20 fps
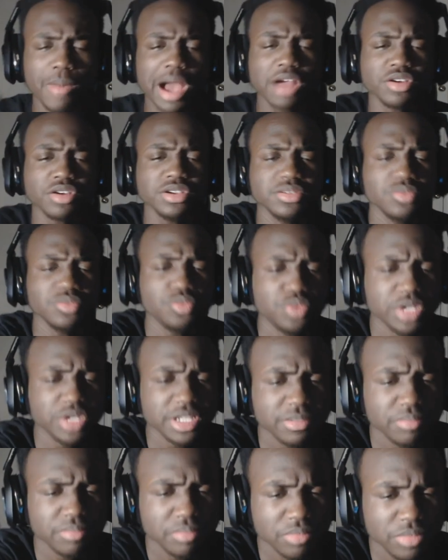Mako
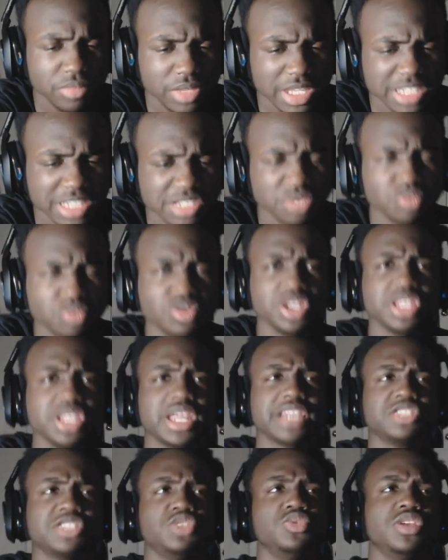would, isn't
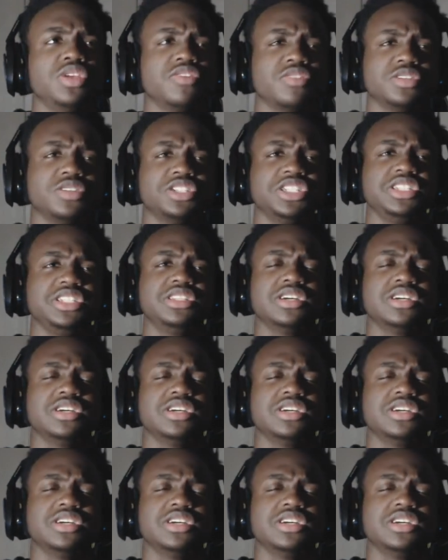really like too different.